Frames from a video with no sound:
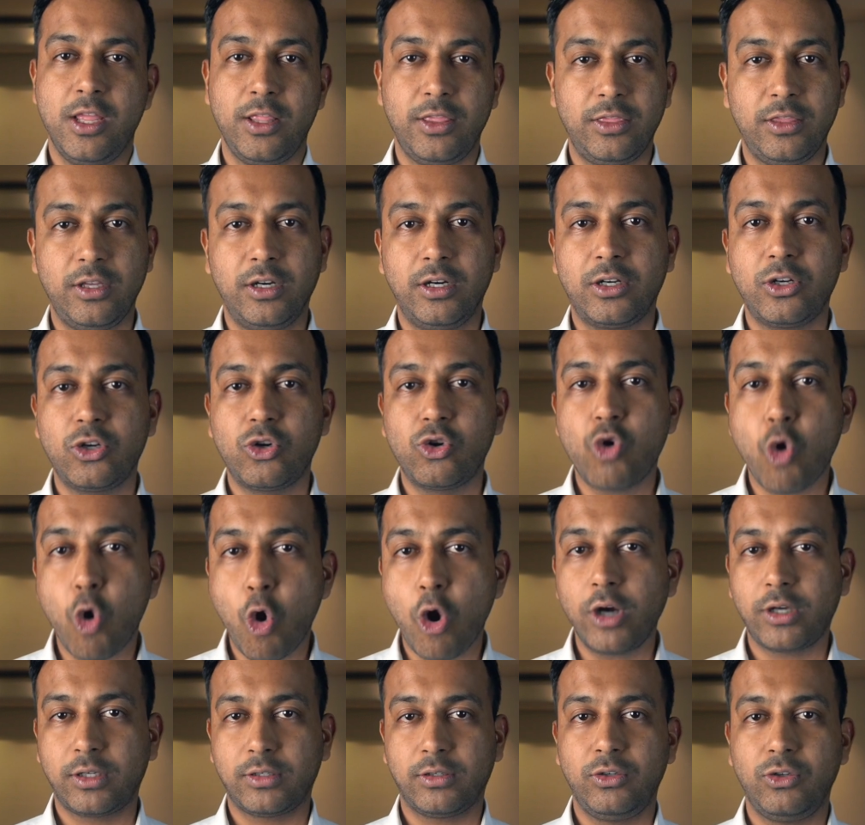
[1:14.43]
the
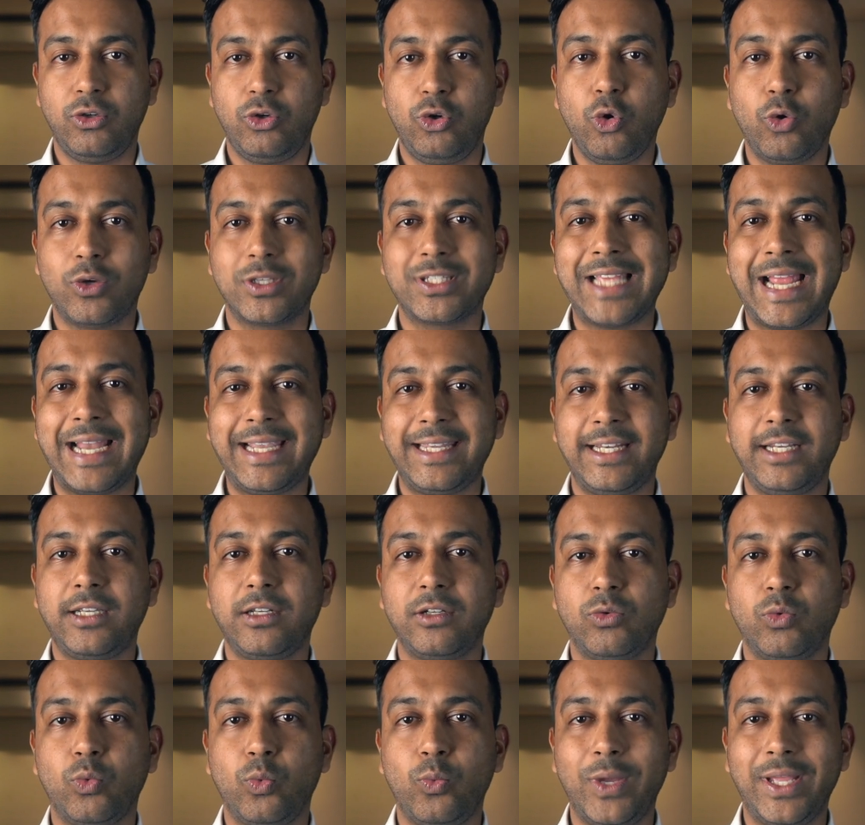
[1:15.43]
court looks at
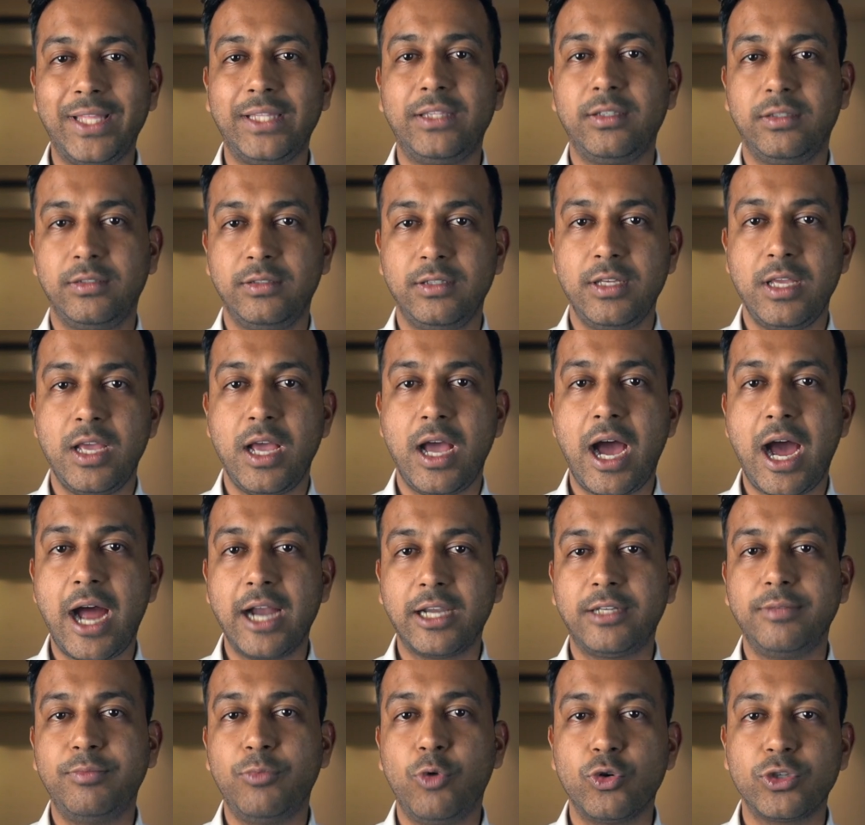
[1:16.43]
it with
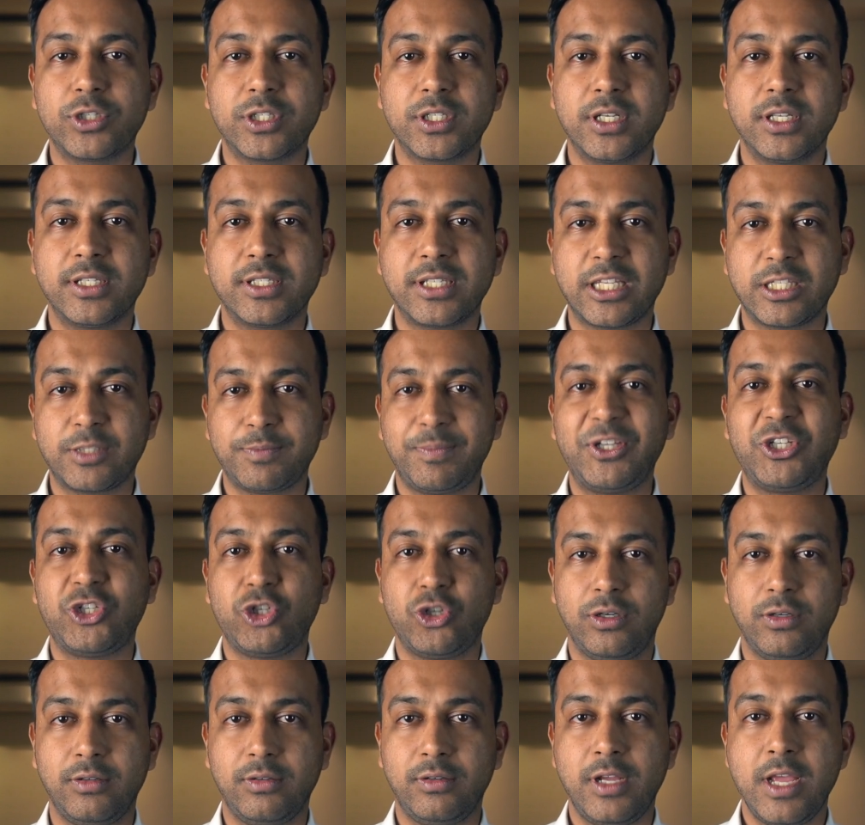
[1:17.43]
utmost
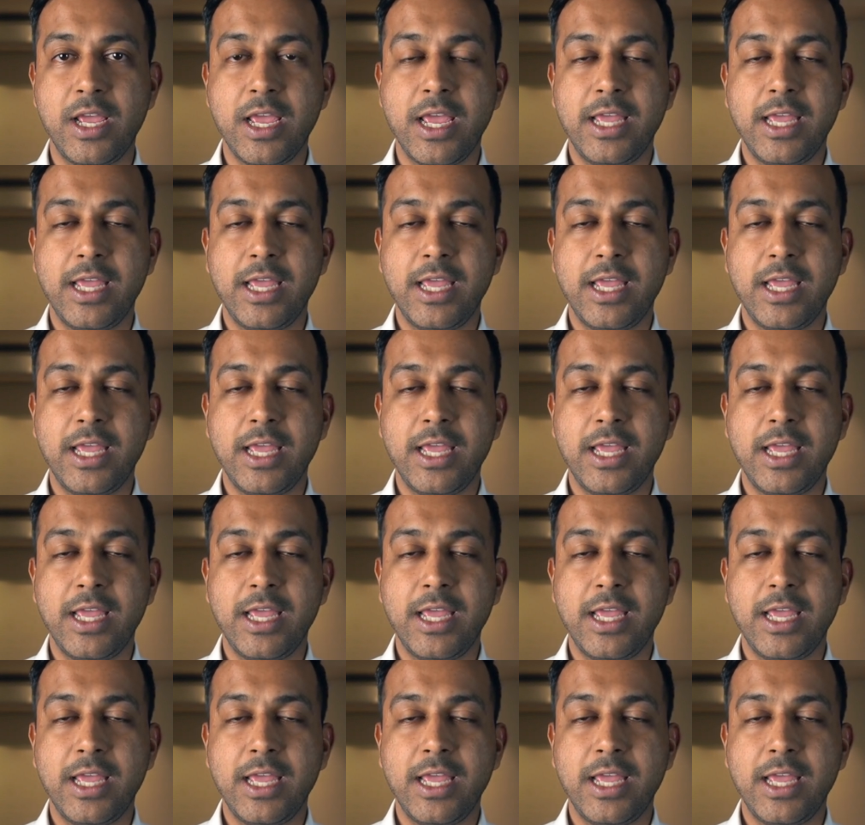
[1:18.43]
suspicion.